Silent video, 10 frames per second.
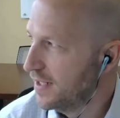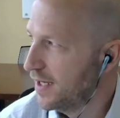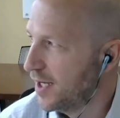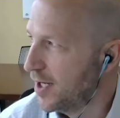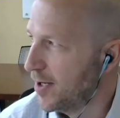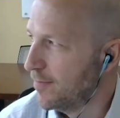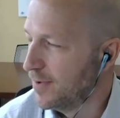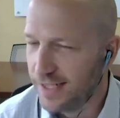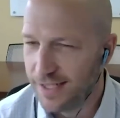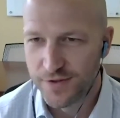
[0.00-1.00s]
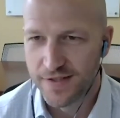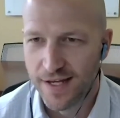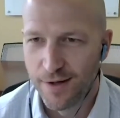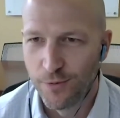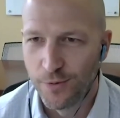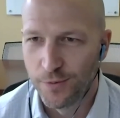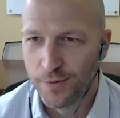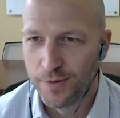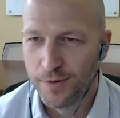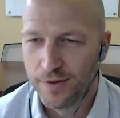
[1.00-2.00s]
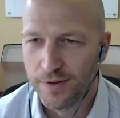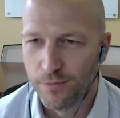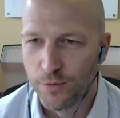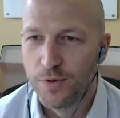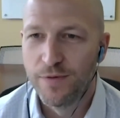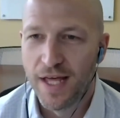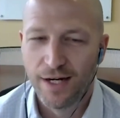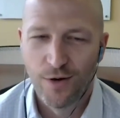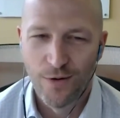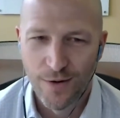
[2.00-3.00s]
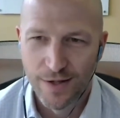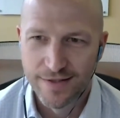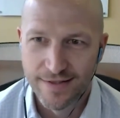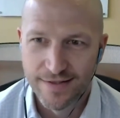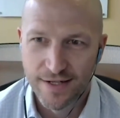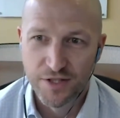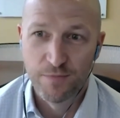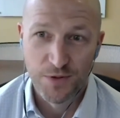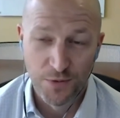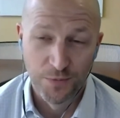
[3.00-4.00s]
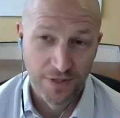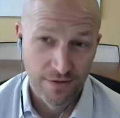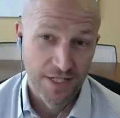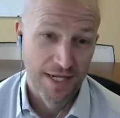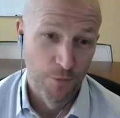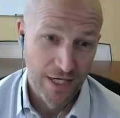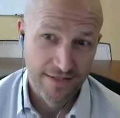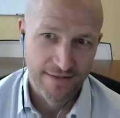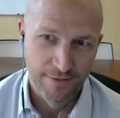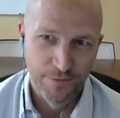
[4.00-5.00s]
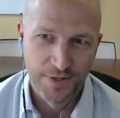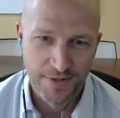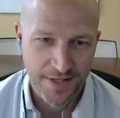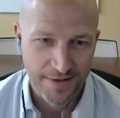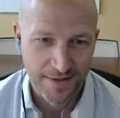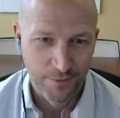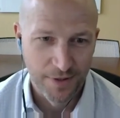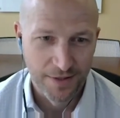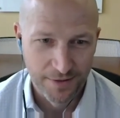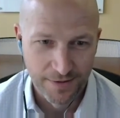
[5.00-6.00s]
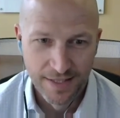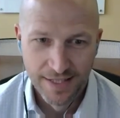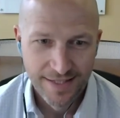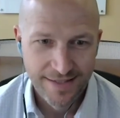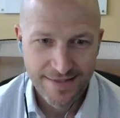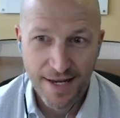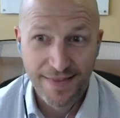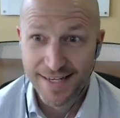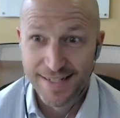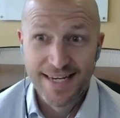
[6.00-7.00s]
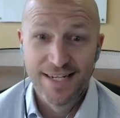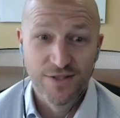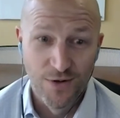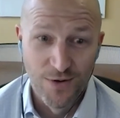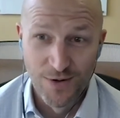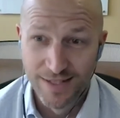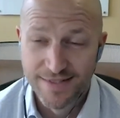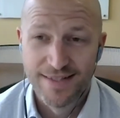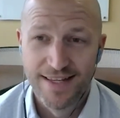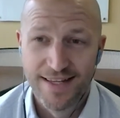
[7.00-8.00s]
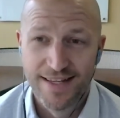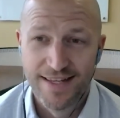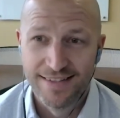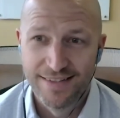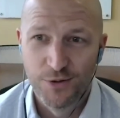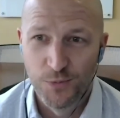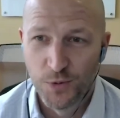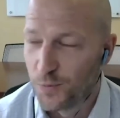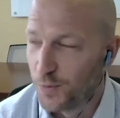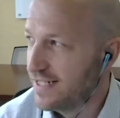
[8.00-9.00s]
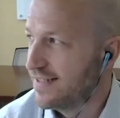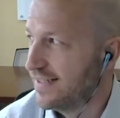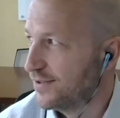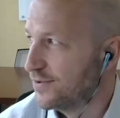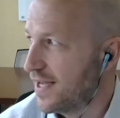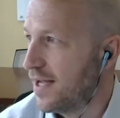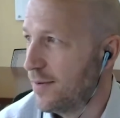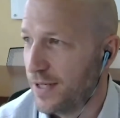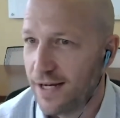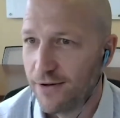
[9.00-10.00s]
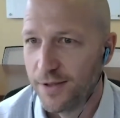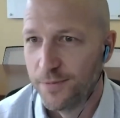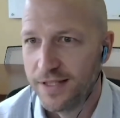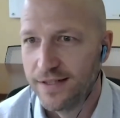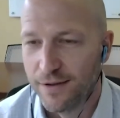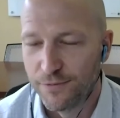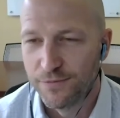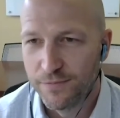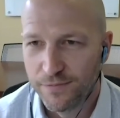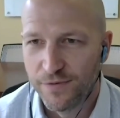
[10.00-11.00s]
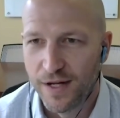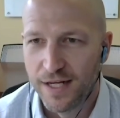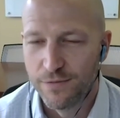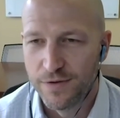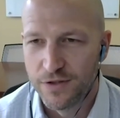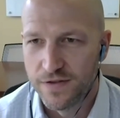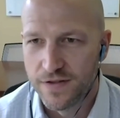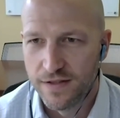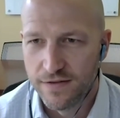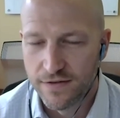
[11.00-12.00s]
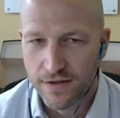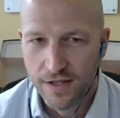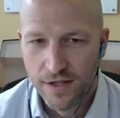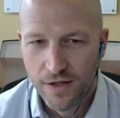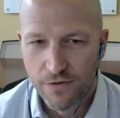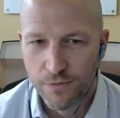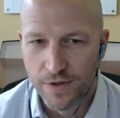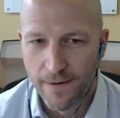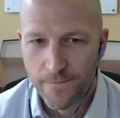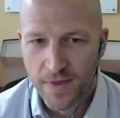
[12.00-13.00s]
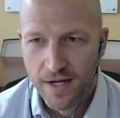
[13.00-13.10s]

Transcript: Um, and he used to say, well, the root of that cause is customers don't want their time wasted, which is I think what you're. It's not that it takes long; it's that they're we're wasting their time, and how can we kind of find efficiencies through that?